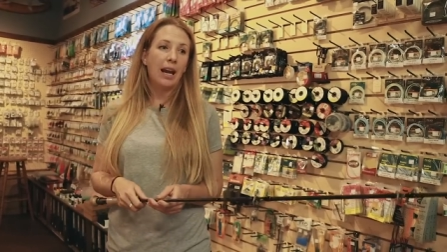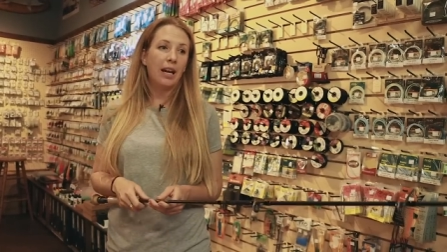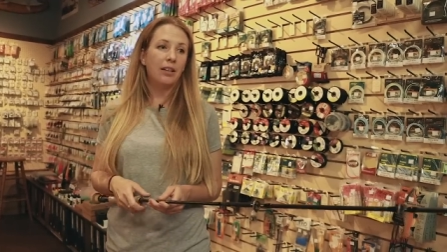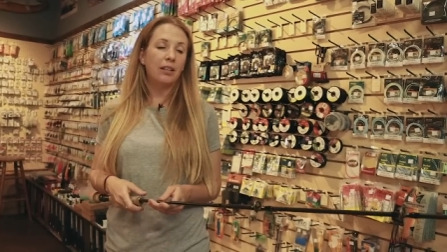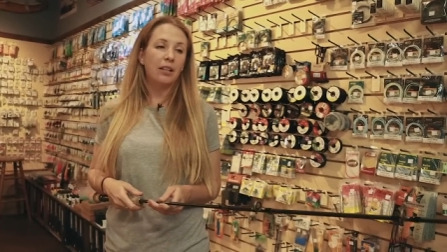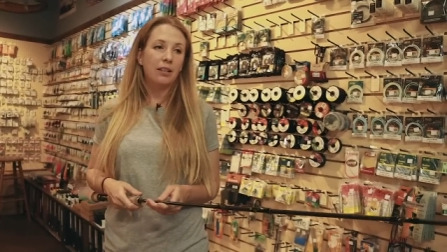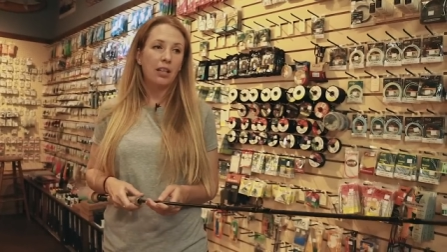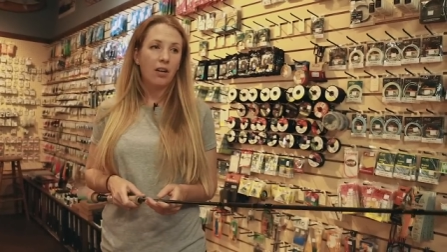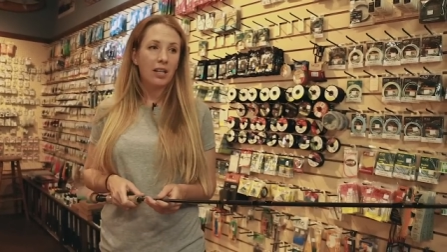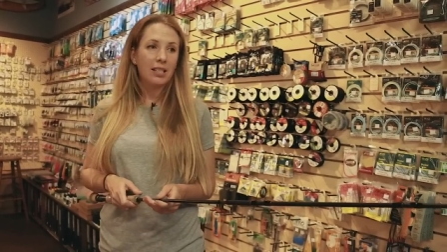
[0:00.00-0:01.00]
And
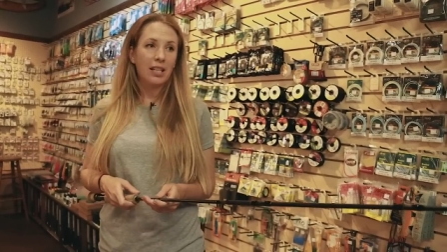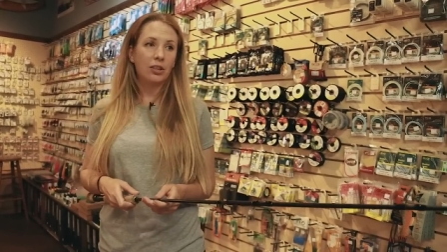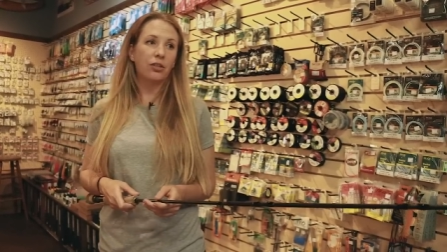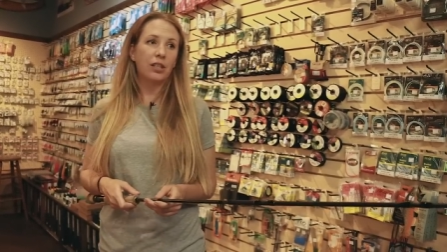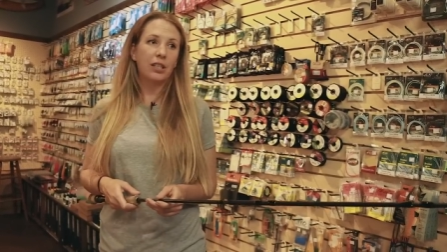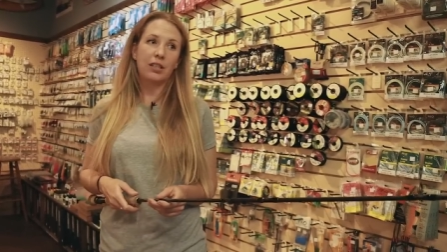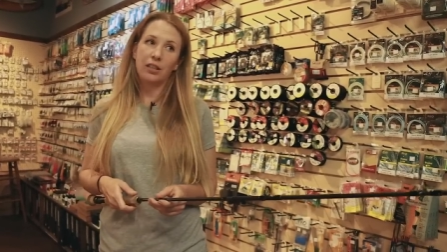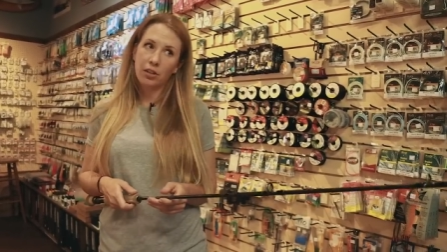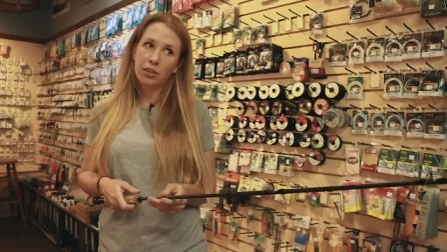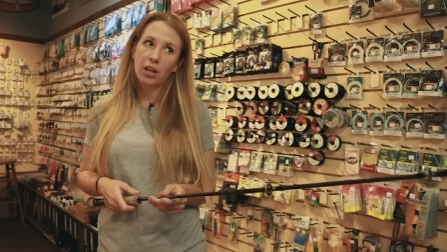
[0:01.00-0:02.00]
the honest answer is,
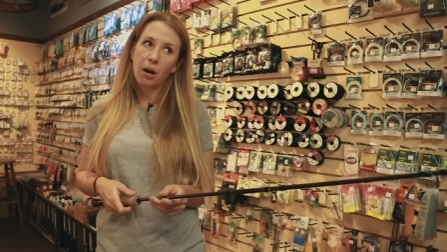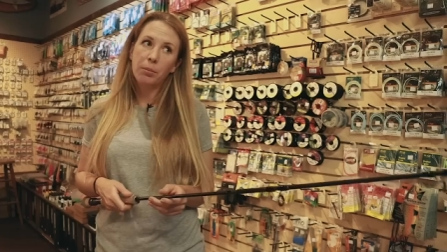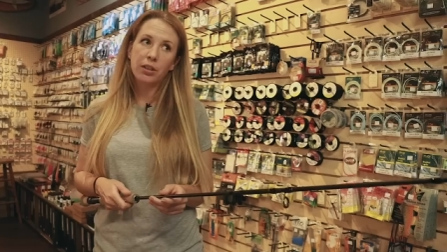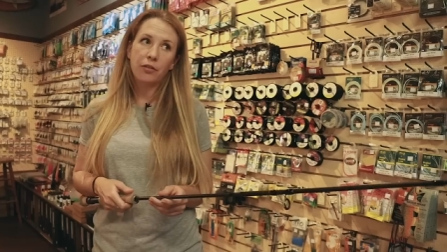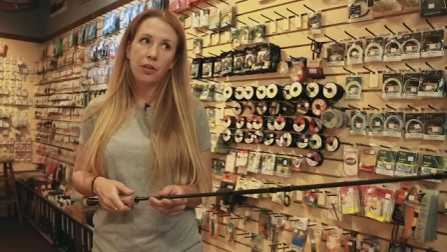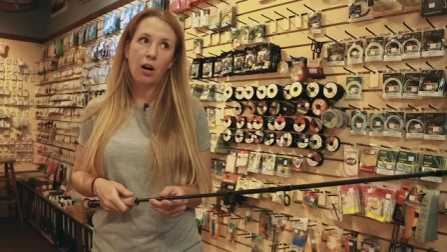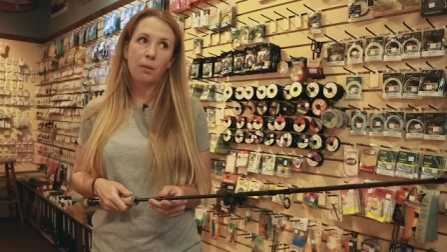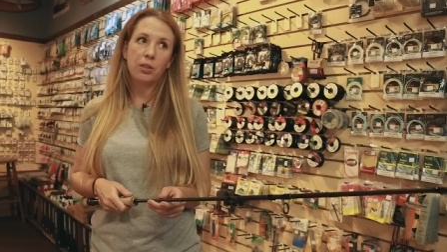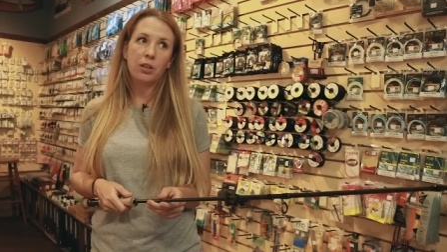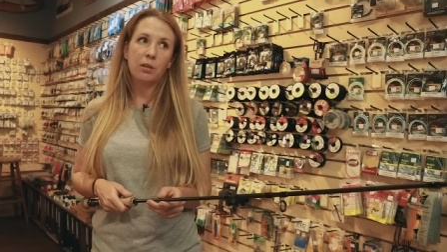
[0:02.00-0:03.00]
is there's a couple different
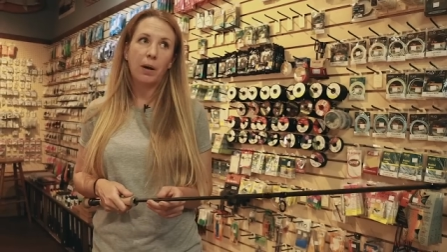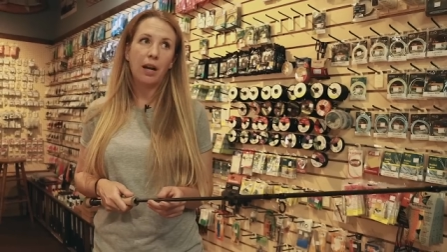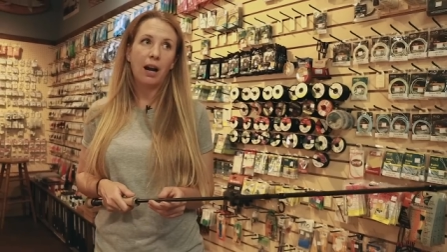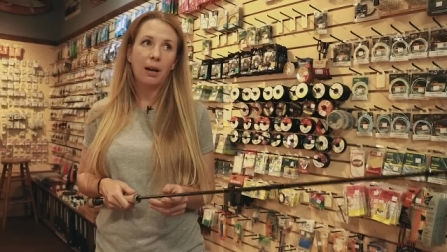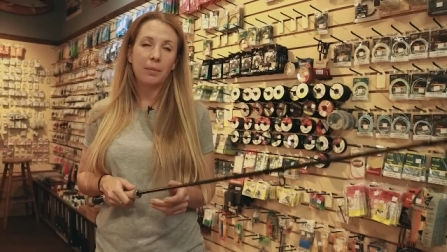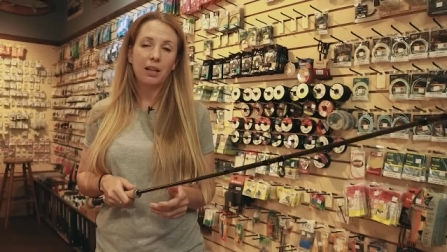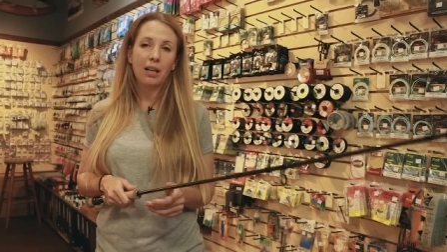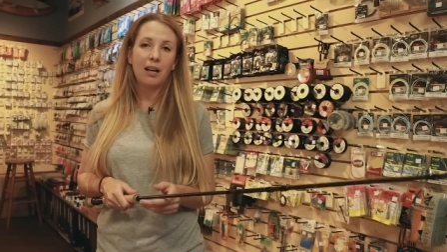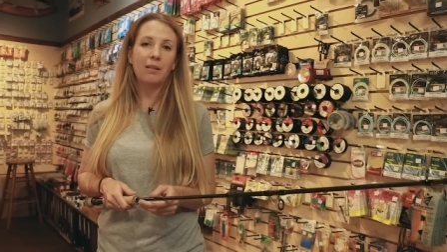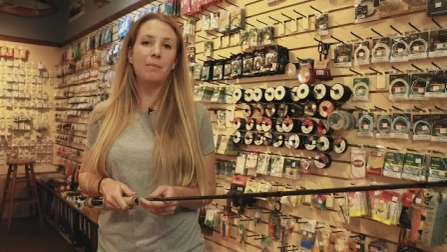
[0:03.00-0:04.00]
options, but I'm going to
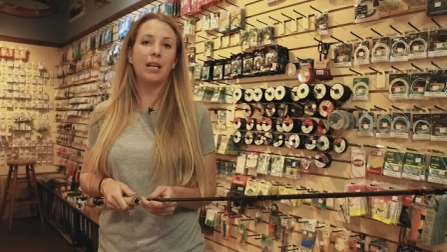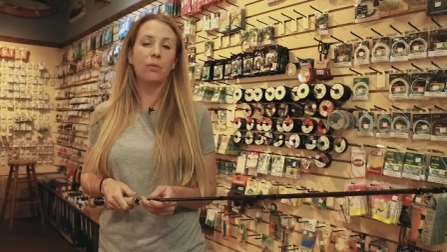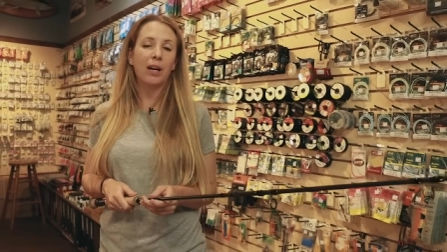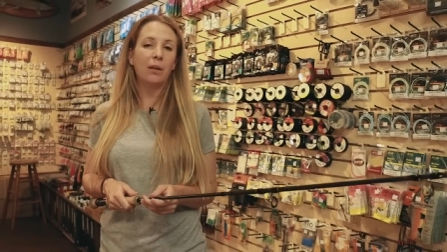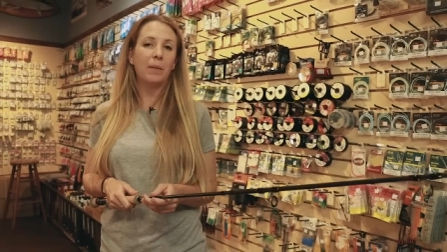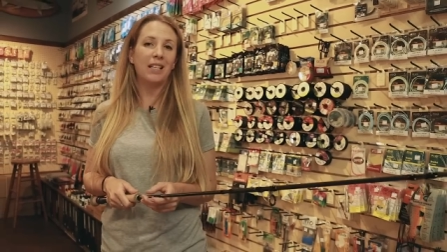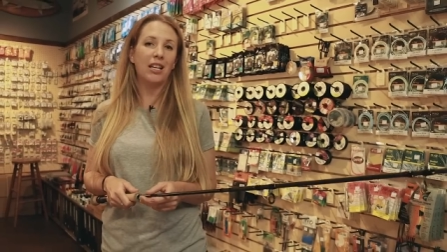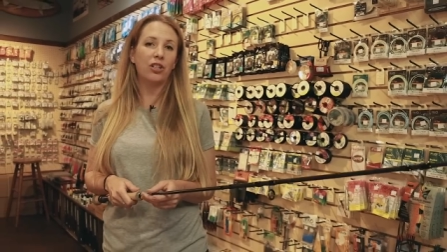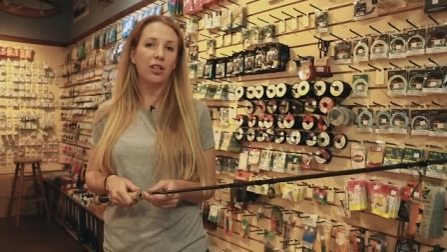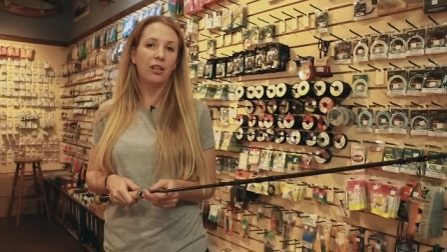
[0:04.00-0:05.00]
kind of make a
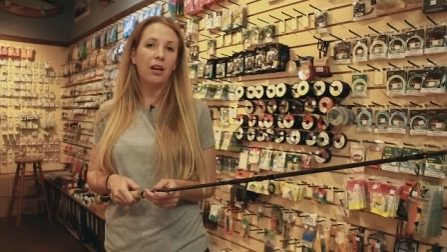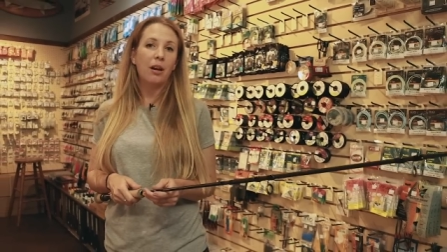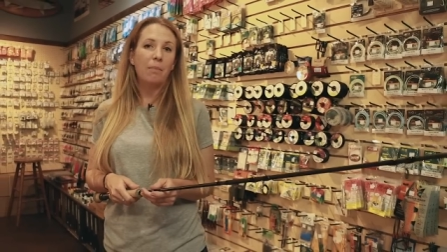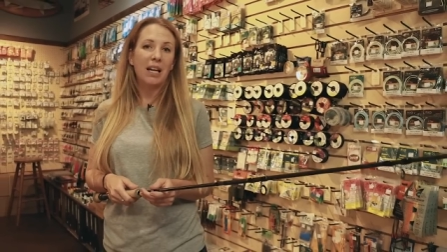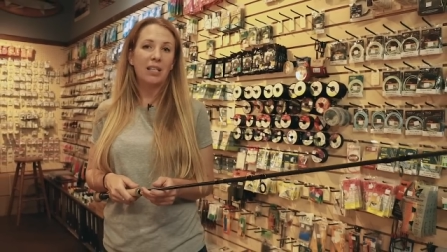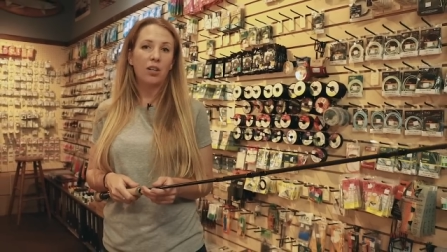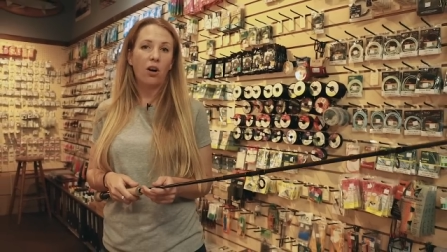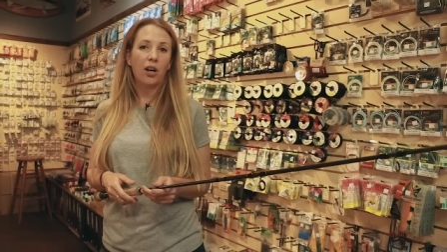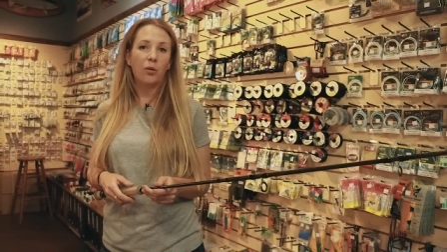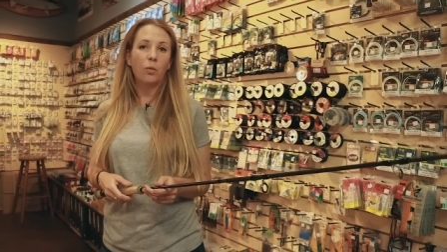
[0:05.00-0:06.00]
recommendation based
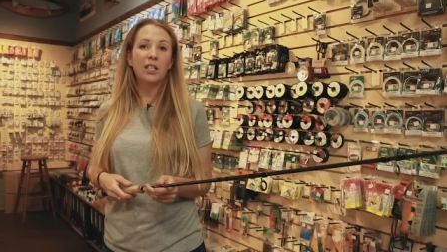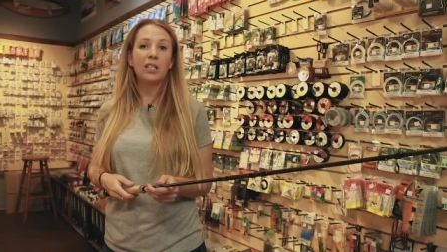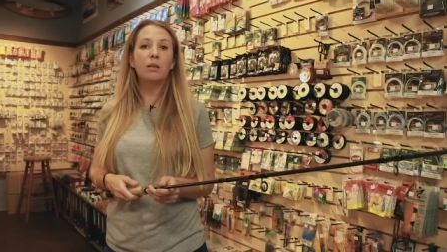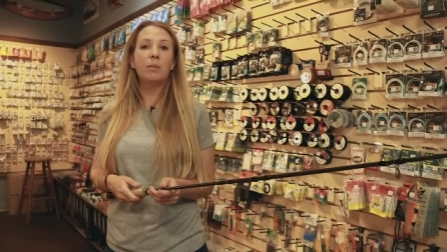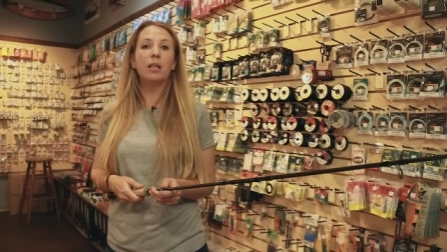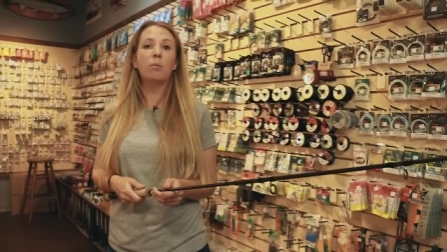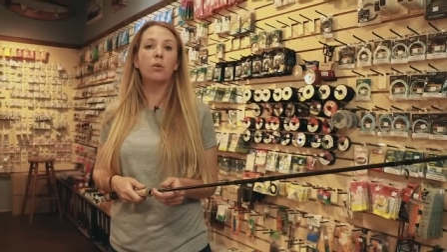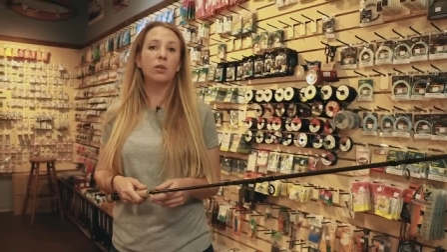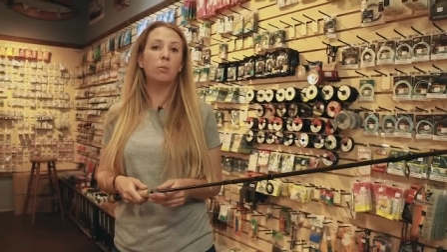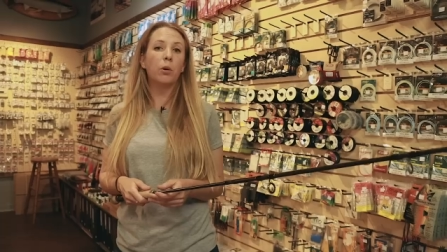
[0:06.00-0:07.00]
on what's going to be the
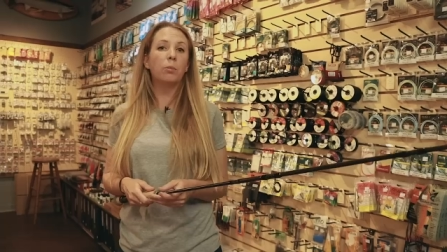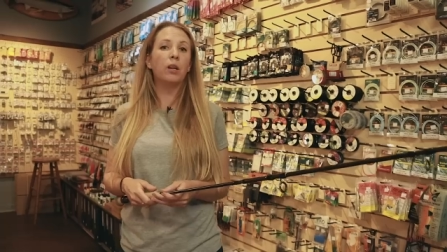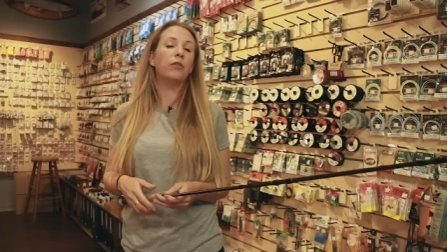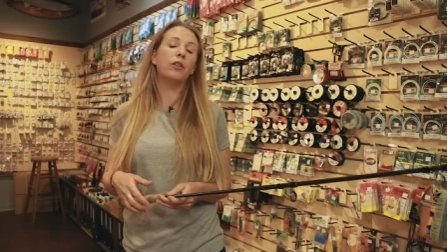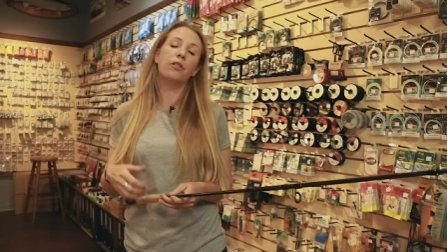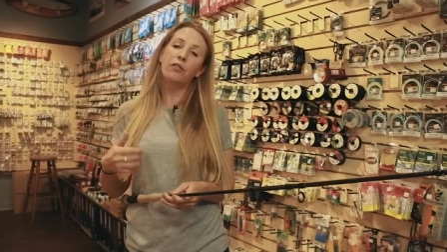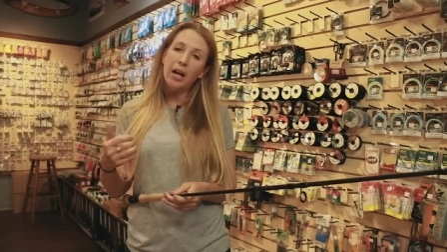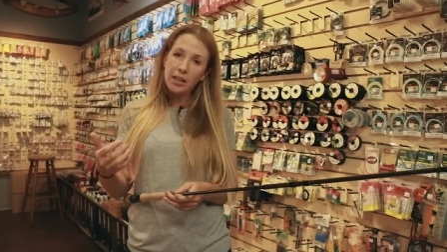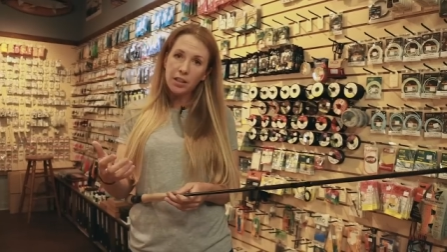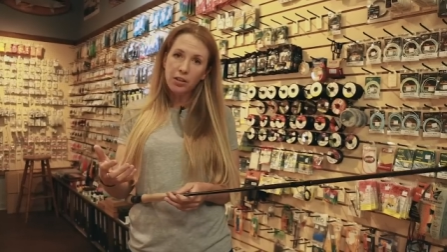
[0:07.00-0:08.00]
most appropriate for the
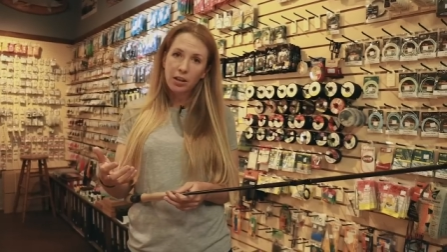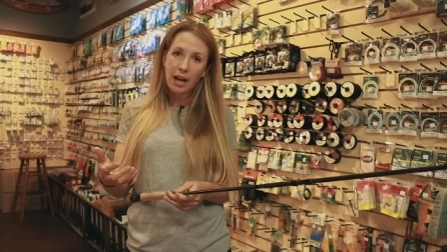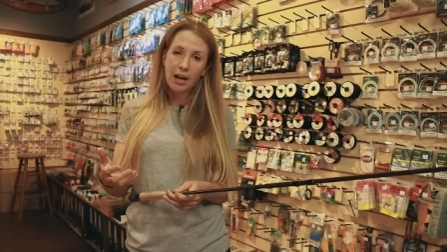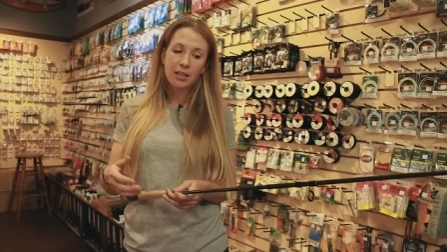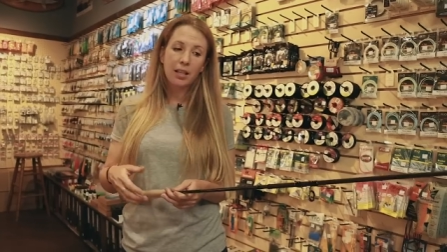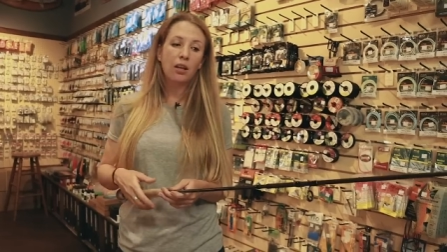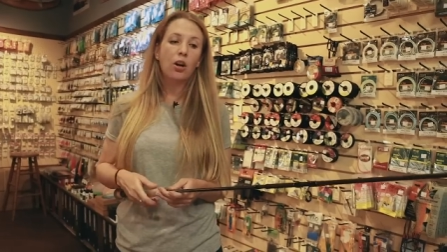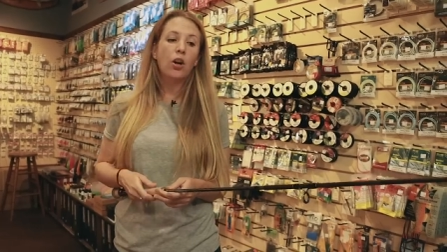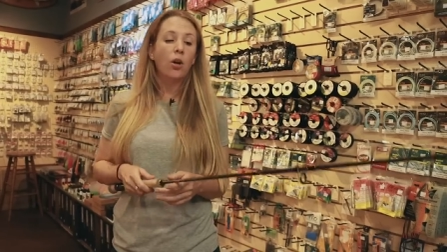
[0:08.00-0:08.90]
flies that you're casting,